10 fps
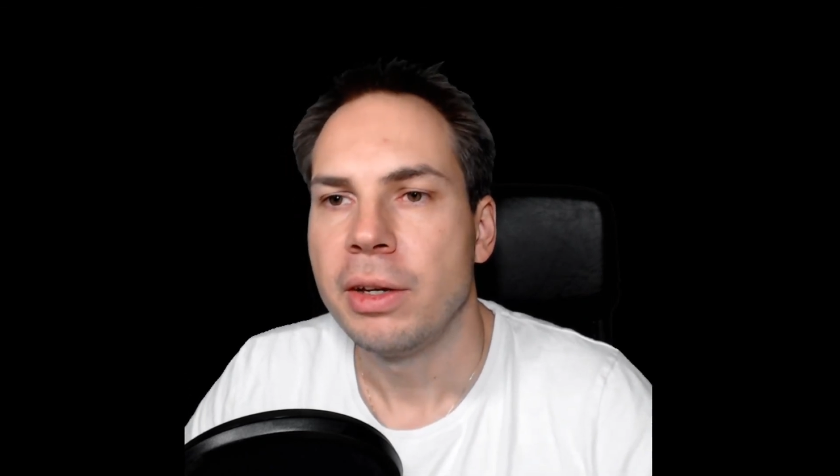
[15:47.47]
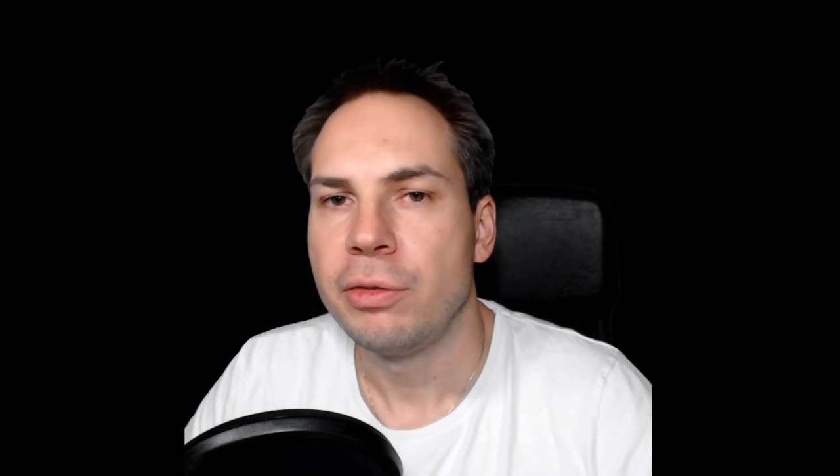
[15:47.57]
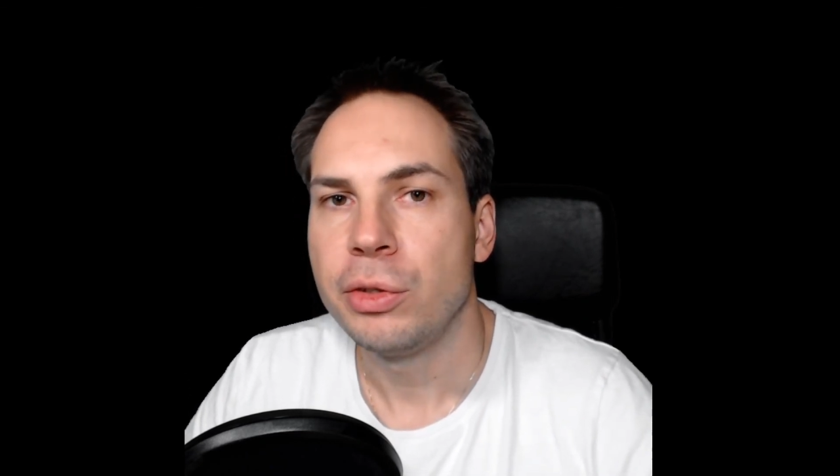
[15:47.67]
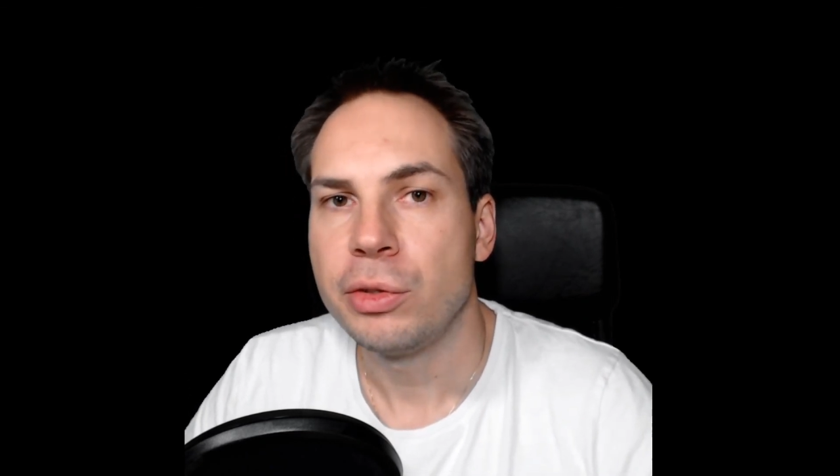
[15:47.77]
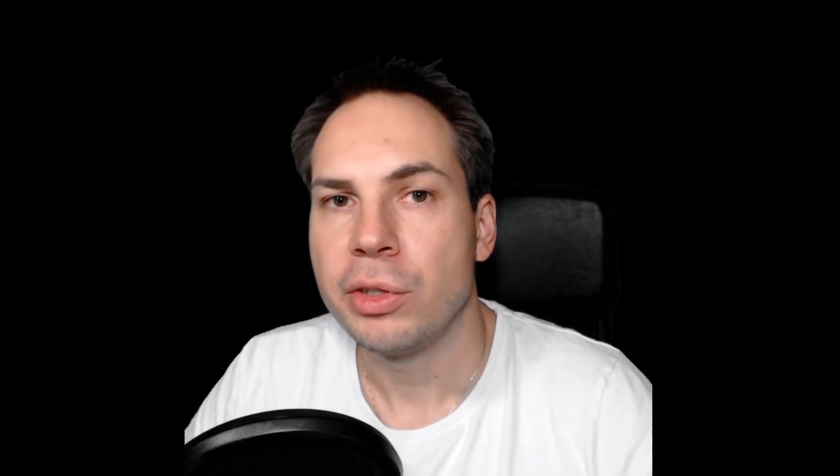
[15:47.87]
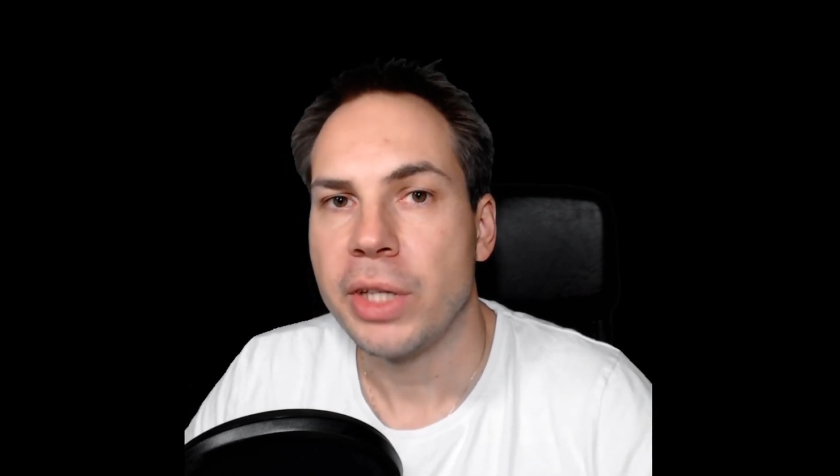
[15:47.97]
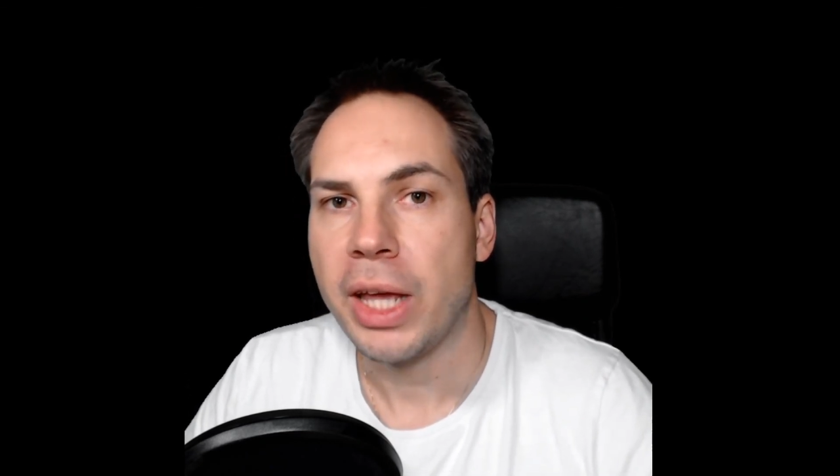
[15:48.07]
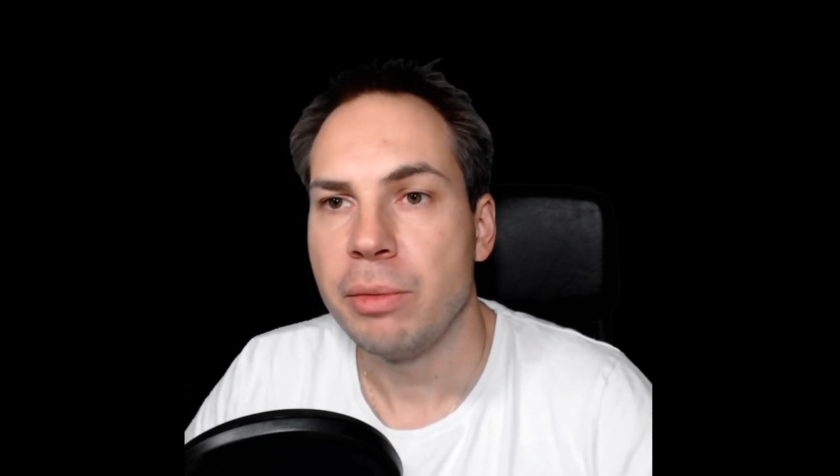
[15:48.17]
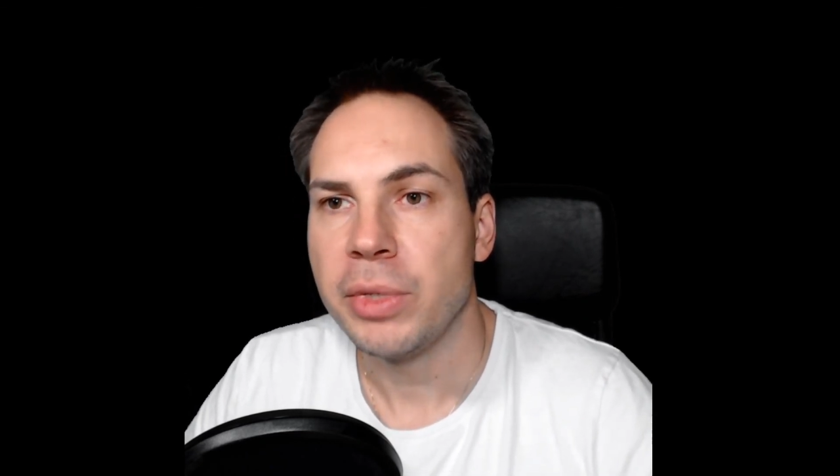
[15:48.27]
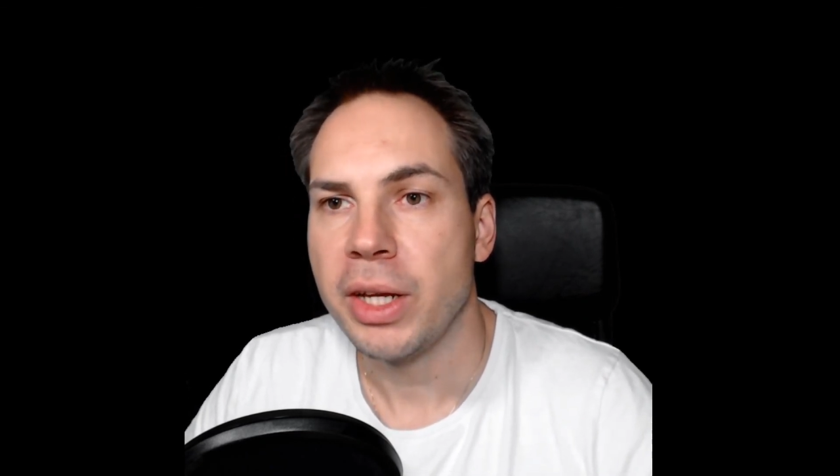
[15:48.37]
future
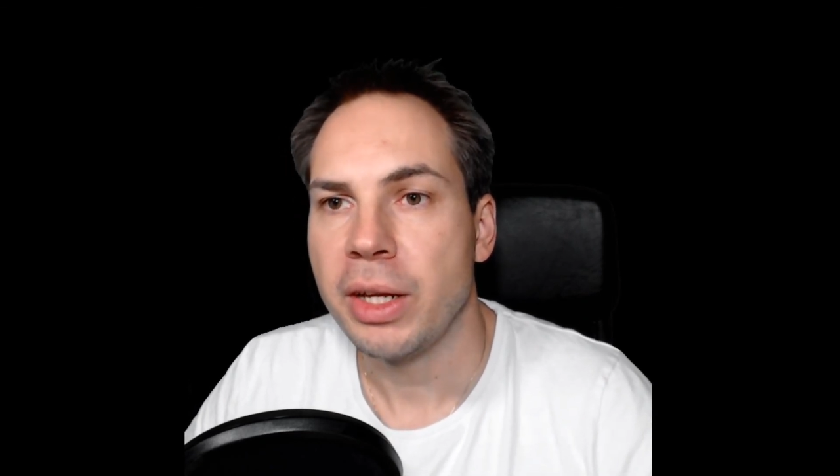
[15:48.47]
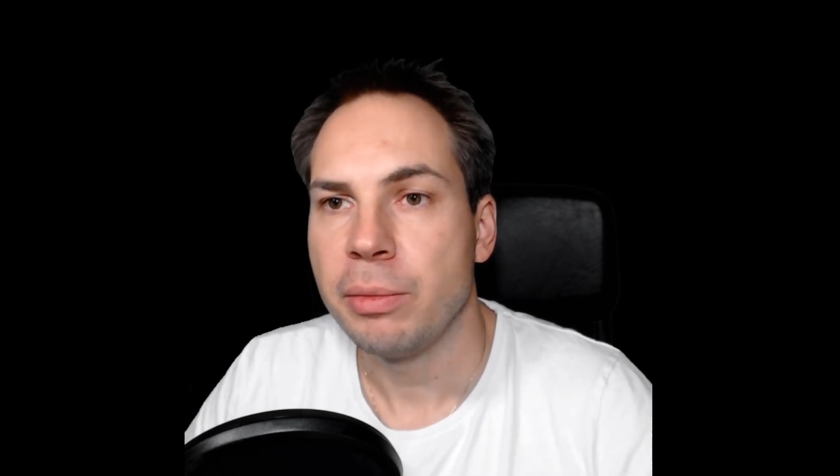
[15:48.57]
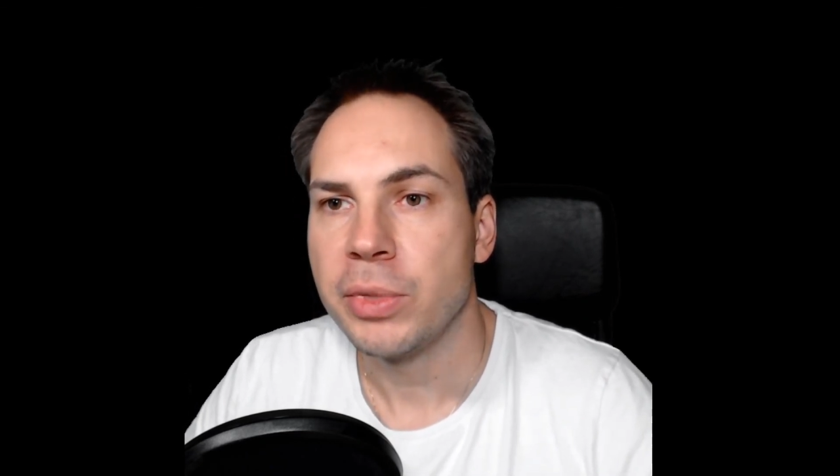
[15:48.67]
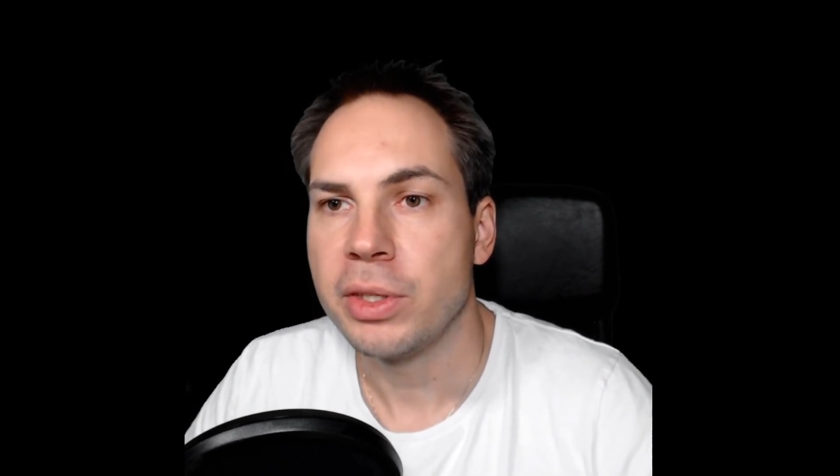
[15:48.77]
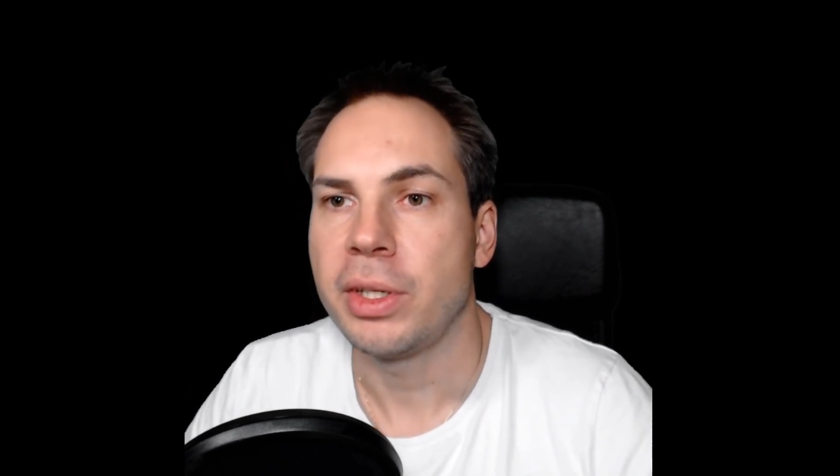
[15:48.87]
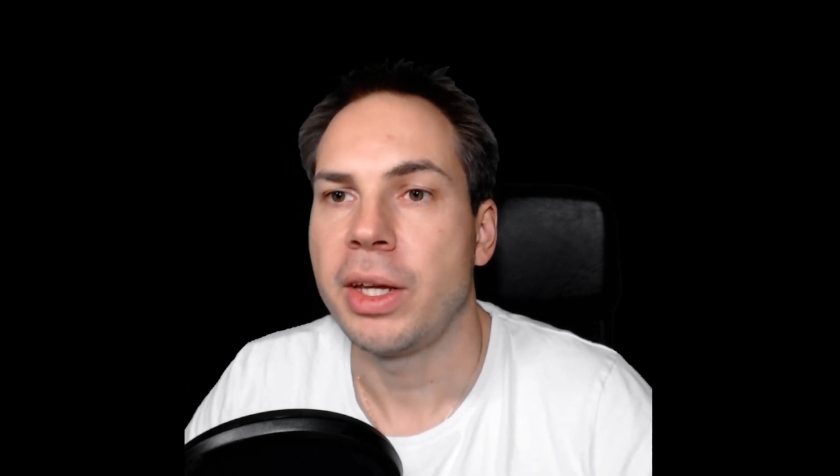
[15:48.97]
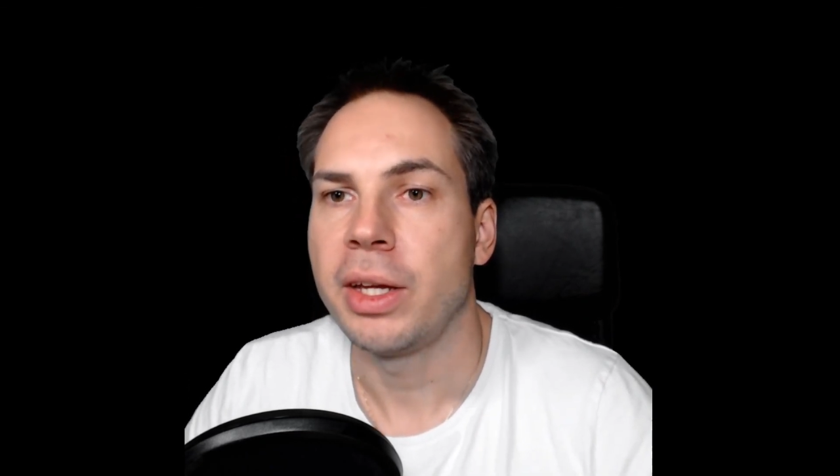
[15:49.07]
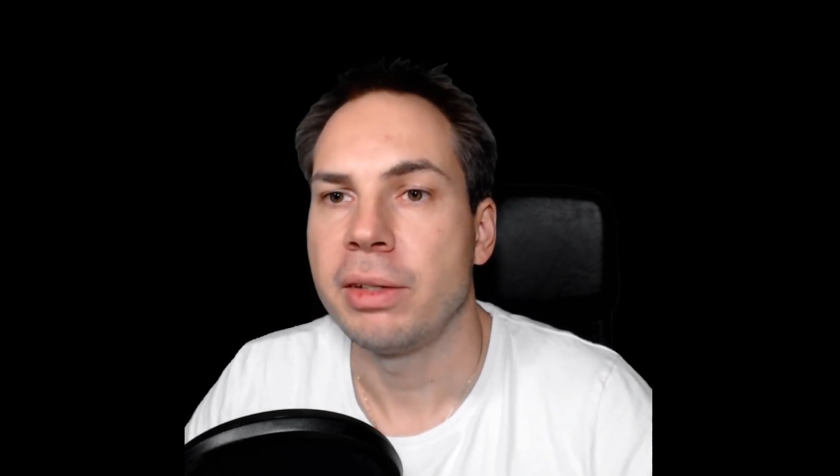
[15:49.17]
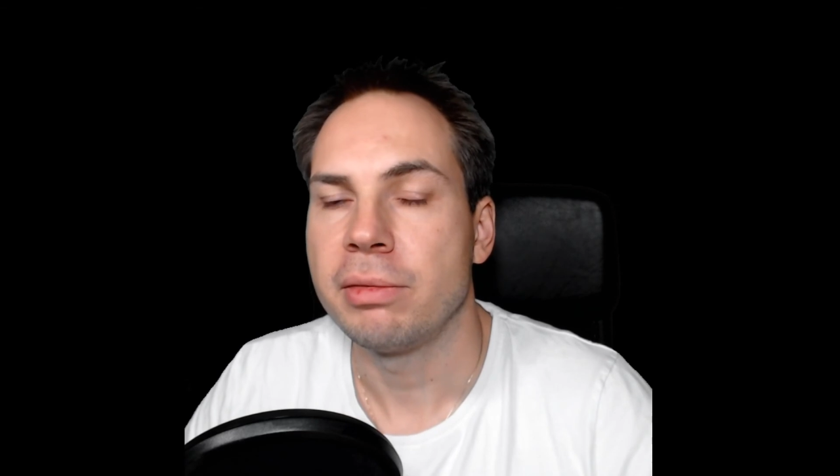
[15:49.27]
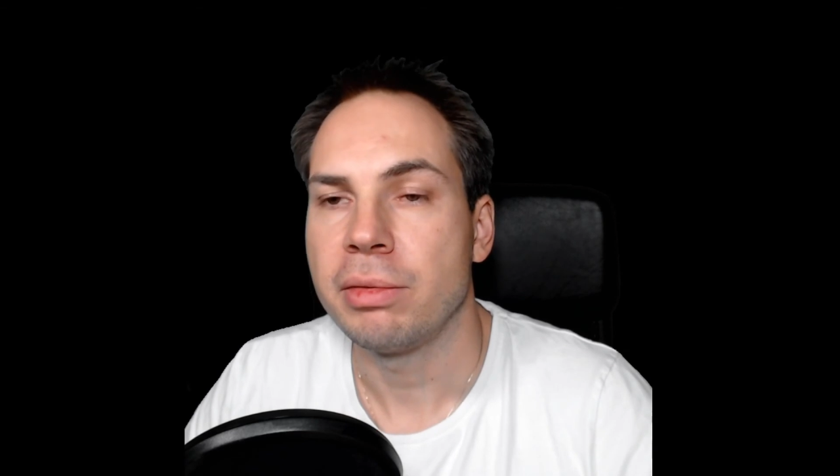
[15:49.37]
game jams,
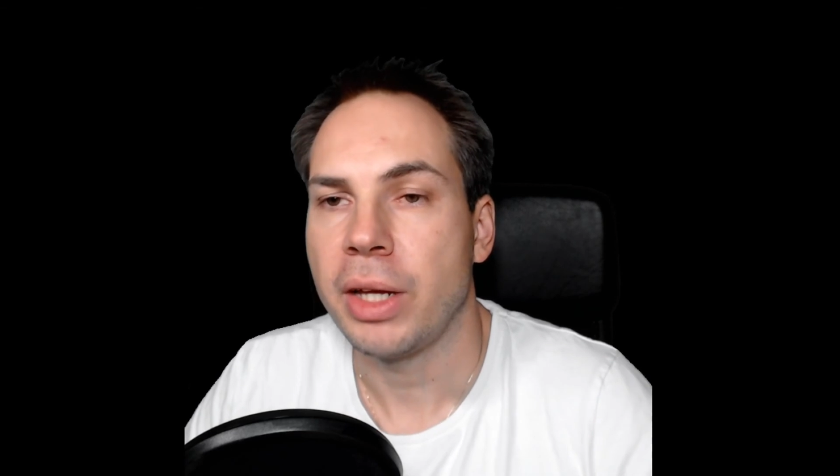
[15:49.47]
and